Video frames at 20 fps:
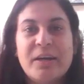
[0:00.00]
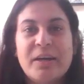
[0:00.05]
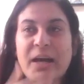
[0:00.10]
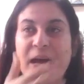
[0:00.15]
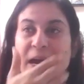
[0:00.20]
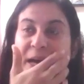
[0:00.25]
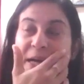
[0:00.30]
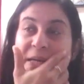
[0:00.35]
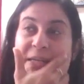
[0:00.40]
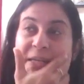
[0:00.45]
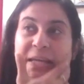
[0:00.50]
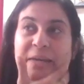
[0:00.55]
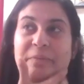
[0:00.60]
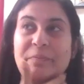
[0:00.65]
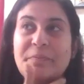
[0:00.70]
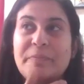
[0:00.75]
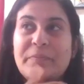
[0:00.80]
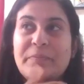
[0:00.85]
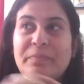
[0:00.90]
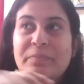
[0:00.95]
and
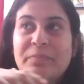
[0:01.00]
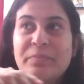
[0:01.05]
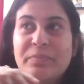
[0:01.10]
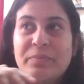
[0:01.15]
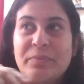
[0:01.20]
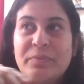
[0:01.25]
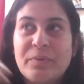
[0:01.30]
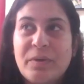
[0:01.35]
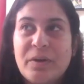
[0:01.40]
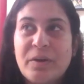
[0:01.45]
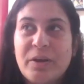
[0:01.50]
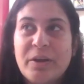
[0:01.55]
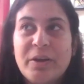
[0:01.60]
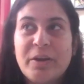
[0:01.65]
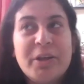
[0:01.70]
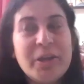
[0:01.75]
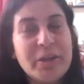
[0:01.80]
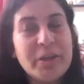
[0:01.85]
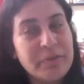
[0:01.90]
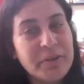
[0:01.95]
then
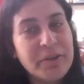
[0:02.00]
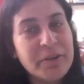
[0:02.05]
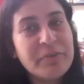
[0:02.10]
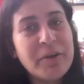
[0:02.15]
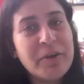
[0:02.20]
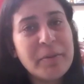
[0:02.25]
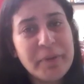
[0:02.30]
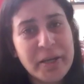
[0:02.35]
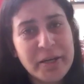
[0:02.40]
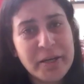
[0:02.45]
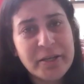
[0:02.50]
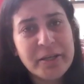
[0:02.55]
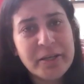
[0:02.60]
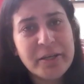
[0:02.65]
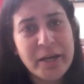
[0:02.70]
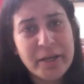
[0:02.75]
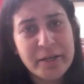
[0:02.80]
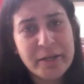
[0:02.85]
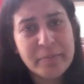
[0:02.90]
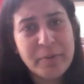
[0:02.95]
even if I'm getting a
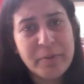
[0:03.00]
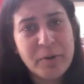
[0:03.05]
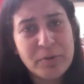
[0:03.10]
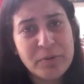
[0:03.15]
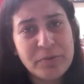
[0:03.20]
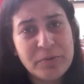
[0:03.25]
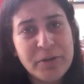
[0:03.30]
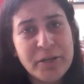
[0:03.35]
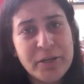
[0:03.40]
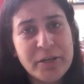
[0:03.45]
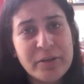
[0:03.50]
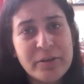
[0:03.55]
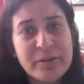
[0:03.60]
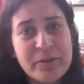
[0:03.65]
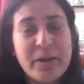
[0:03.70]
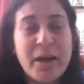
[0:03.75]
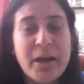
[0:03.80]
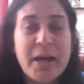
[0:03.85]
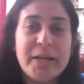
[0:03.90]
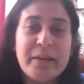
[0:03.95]
write up out of it,
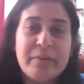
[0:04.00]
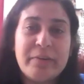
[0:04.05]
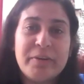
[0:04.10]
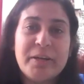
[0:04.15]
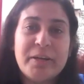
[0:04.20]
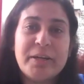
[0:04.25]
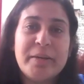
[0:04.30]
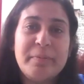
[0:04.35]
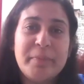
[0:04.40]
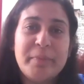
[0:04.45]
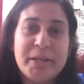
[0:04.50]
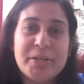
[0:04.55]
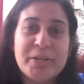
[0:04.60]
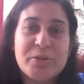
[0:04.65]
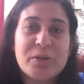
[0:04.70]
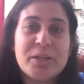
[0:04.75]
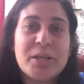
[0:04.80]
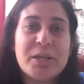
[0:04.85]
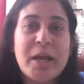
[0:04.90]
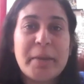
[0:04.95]
I definitely make
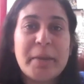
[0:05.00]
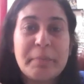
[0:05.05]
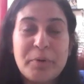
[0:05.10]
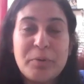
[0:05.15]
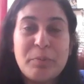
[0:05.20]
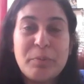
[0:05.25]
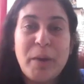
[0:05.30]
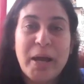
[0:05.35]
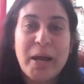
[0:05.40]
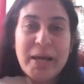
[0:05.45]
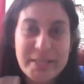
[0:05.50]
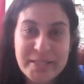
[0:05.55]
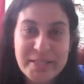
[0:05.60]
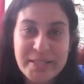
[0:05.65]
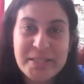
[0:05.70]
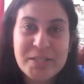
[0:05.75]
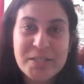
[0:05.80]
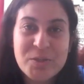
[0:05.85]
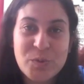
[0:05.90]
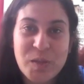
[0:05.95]
sure that I put my
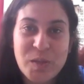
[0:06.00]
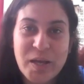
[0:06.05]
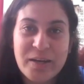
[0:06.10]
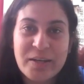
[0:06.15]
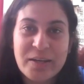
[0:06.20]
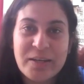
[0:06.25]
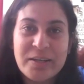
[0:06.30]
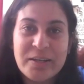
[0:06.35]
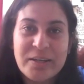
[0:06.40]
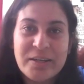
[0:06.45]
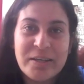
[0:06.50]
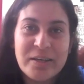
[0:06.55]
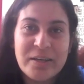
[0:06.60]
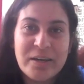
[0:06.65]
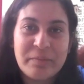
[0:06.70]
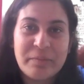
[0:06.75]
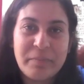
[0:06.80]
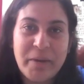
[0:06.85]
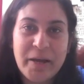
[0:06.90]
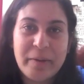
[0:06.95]
essence to that
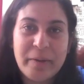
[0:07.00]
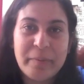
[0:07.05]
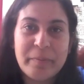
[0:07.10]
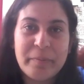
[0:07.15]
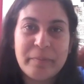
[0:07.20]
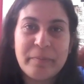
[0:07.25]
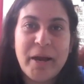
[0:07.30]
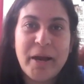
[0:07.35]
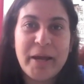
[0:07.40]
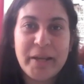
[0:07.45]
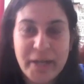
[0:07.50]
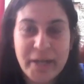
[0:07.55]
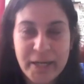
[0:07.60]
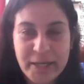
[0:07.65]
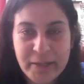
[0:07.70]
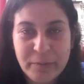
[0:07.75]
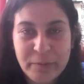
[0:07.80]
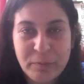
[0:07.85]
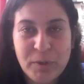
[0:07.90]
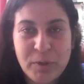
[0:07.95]
by my
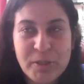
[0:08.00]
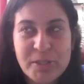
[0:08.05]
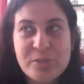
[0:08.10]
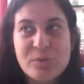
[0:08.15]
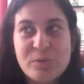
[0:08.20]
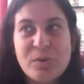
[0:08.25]
writing voice.